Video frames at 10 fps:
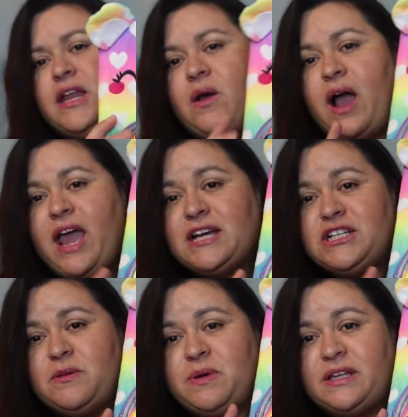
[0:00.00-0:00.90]
Now I
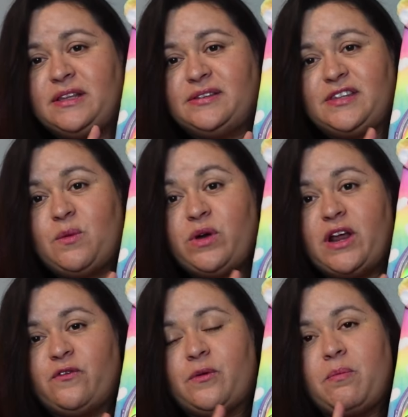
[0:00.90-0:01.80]
actually picked this same one
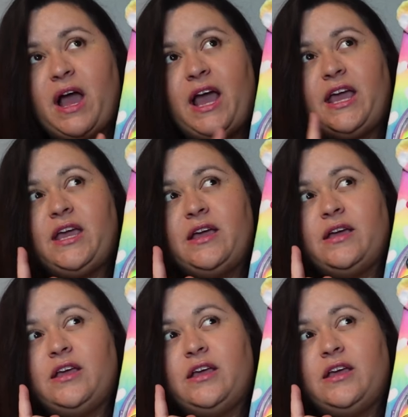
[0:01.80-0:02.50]
up for my